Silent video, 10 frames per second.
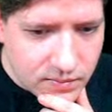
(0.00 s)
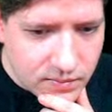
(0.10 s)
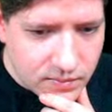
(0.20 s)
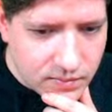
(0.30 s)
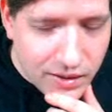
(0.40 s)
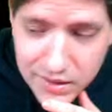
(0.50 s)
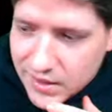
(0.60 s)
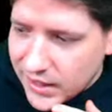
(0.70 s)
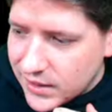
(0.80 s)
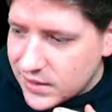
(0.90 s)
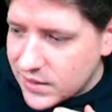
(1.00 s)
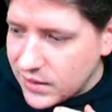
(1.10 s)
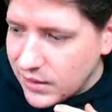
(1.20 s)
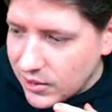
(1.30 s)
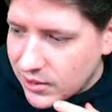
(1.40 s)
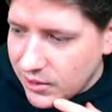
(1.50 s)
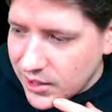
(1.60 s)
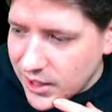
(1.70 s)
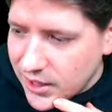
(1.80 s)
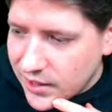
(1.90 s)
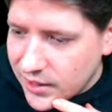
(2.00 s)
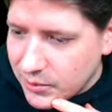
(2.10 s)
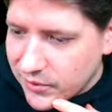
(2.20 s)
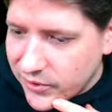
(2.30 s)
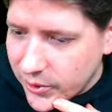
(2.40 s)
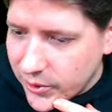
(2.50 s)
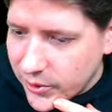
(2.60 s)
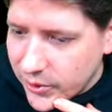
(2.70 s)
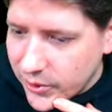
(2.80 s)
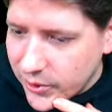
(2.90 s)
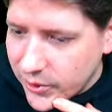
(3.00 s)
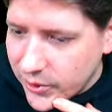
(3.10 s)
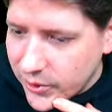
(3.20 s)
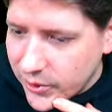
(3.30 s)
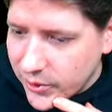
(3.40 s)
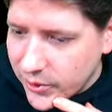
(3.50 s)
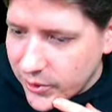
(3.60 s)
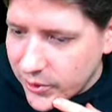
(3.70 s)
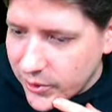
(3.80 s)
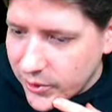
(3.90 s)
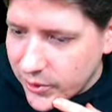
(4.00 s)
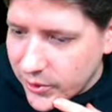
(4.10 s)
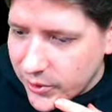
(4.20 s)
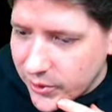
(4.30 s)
This takes a lot longer than I would have hoped, I have to say.